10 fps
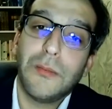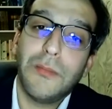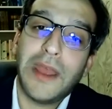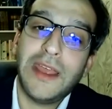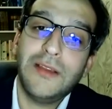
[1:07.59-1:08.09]

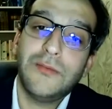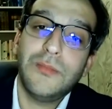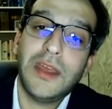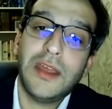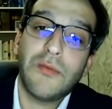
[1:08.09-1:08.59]
made
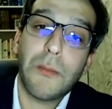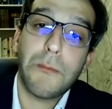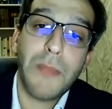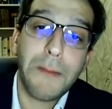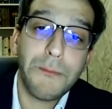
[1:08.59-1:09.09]
me
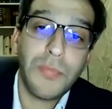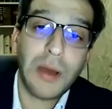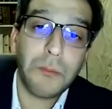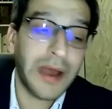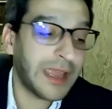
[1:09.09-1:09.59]

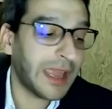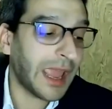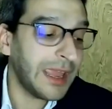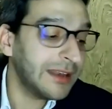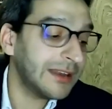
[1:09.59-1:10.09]
remember my
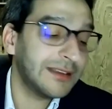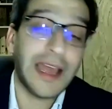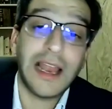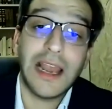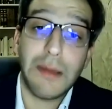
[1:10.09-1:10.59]
inner
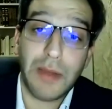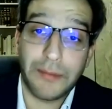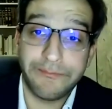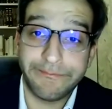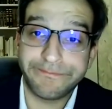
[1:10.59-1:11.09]
dilemma.